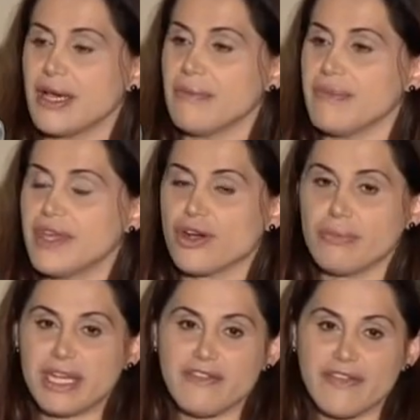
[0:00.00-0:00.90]
Um, there
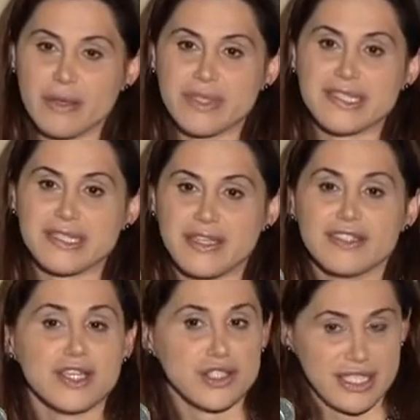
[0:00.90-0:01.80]
are many families,
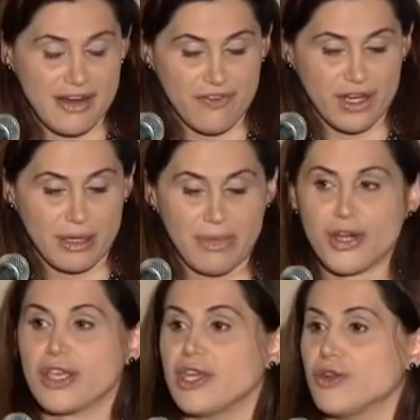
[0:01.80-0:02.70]
such as African
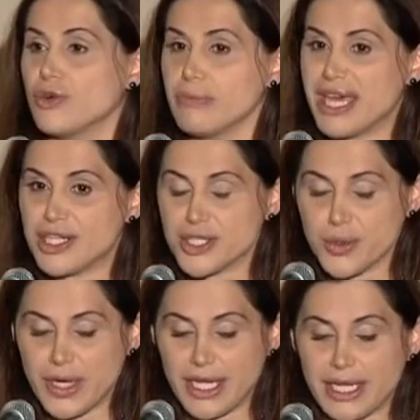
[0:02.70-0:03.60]
American or
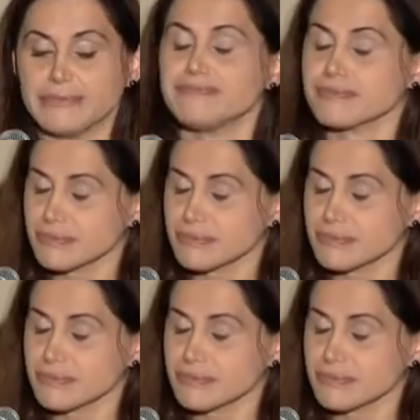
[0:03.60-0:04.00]
Mediterranean